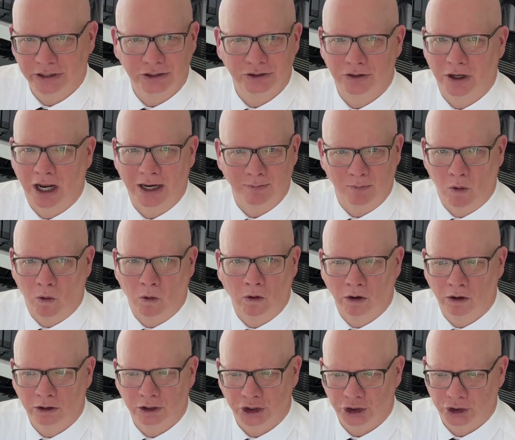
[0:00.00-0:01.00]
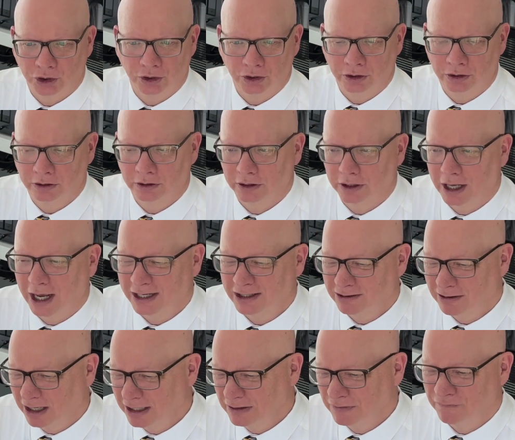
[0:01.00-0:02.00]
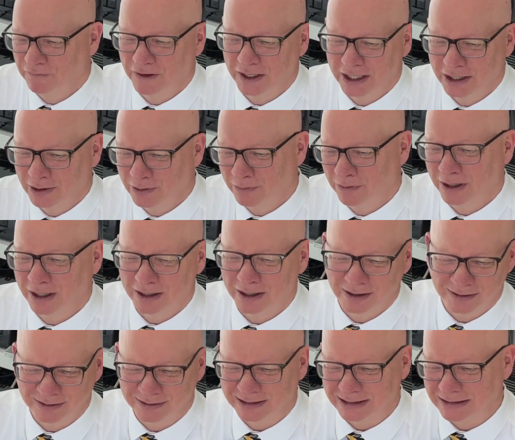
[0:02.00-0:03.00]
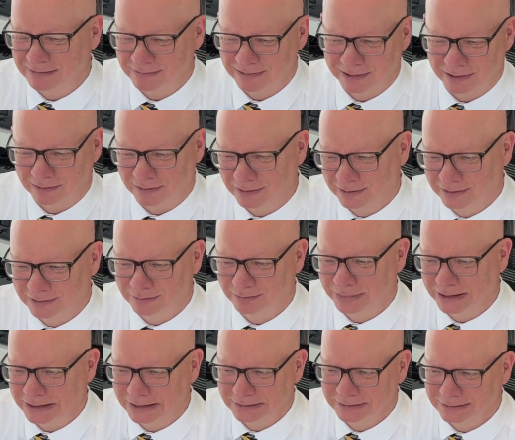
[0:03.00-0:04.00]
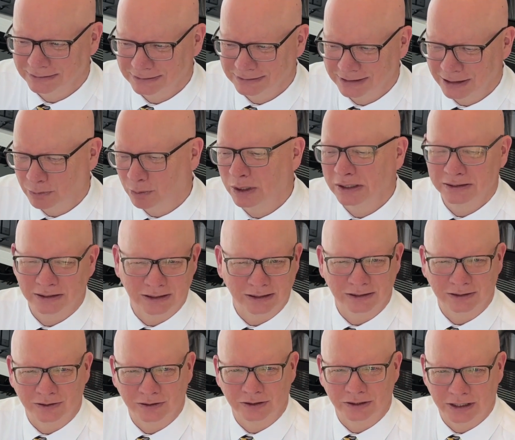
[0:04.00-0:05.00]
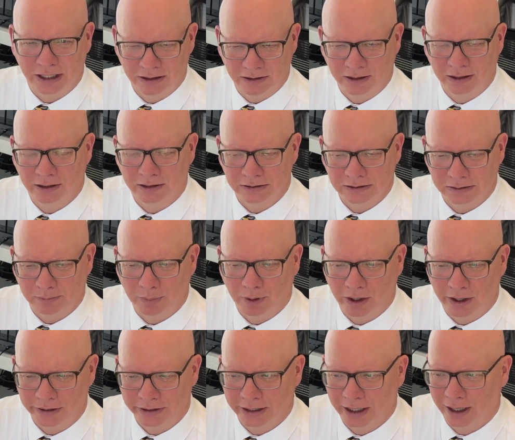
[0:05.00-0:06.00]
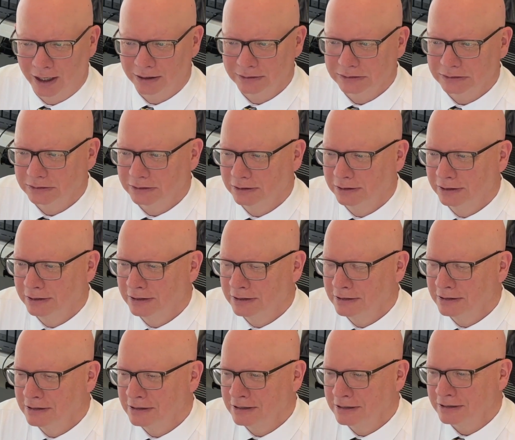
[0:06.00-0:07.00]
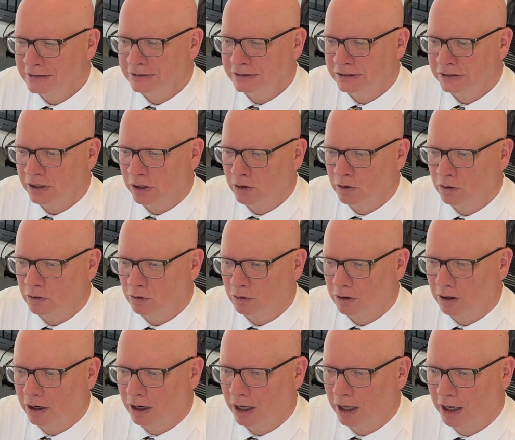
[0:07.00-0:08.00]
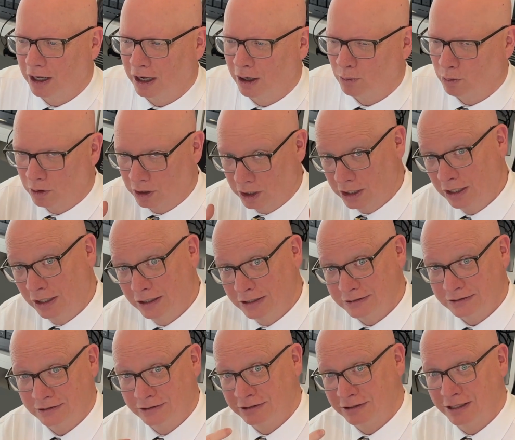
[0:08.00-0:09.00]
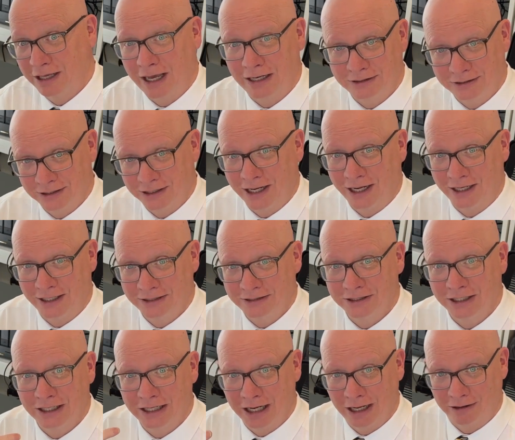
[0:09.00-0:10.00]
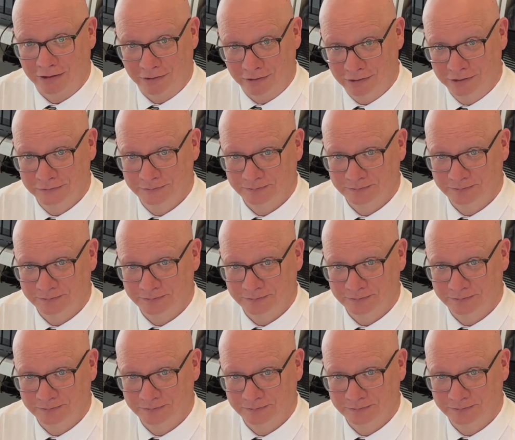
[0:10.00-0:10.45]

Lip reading: try more, sure. I tried the video one. It was a little bit, it wasn't as good, I think, as the podcast. So we're going to listen to that today together.